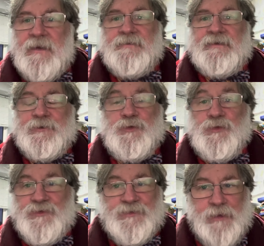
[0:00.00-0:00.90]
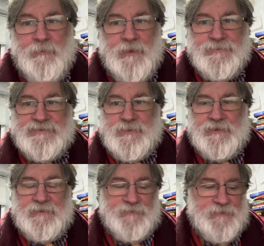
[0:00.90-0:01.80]
that all the problems
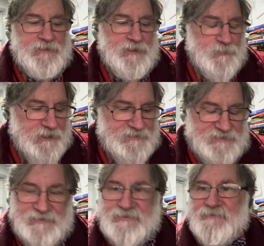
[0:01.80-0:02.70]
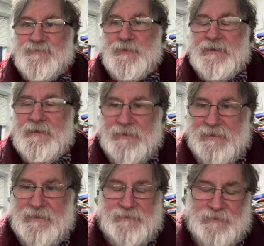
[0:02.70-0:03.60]
with the Horizon software
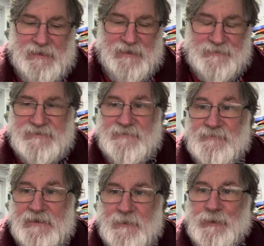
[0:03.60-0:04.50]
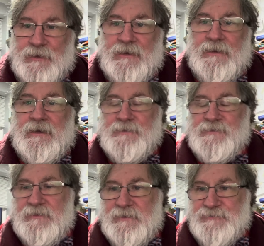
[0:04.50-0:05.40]
lay in the hands of Labour and
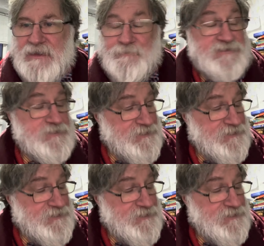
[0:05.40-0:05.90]
the Lib Dems.